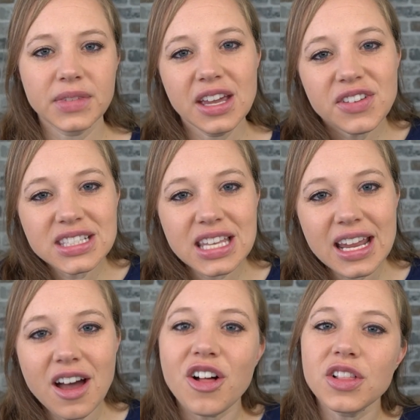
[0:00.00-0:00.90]
If it's
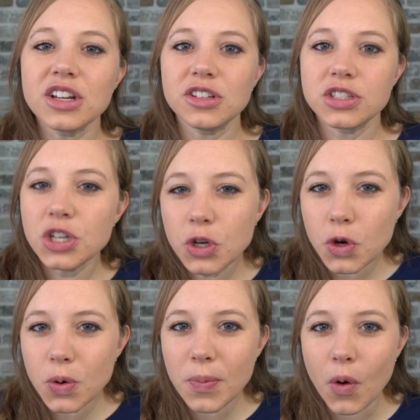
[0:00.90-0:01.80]
like a little
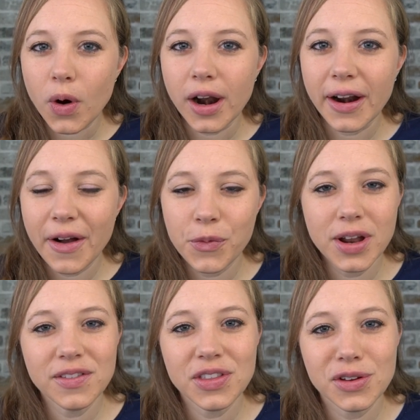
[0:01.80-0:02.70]
tube or
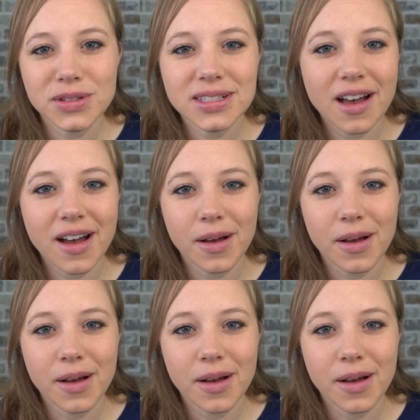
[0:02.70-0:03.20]
one of those